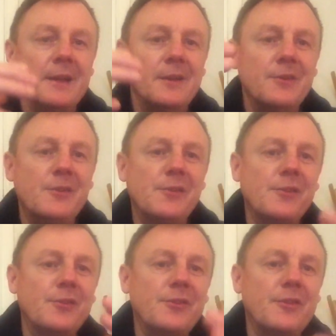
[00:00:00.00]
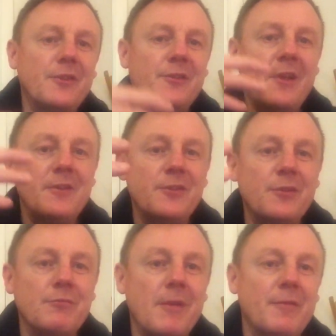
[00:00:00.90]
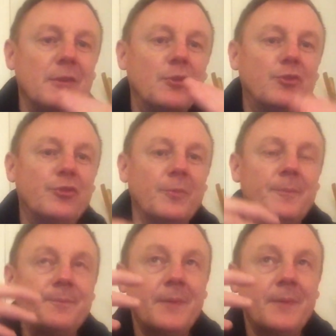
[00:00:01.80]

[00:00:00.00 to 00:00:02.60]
and this is just a sense of revolution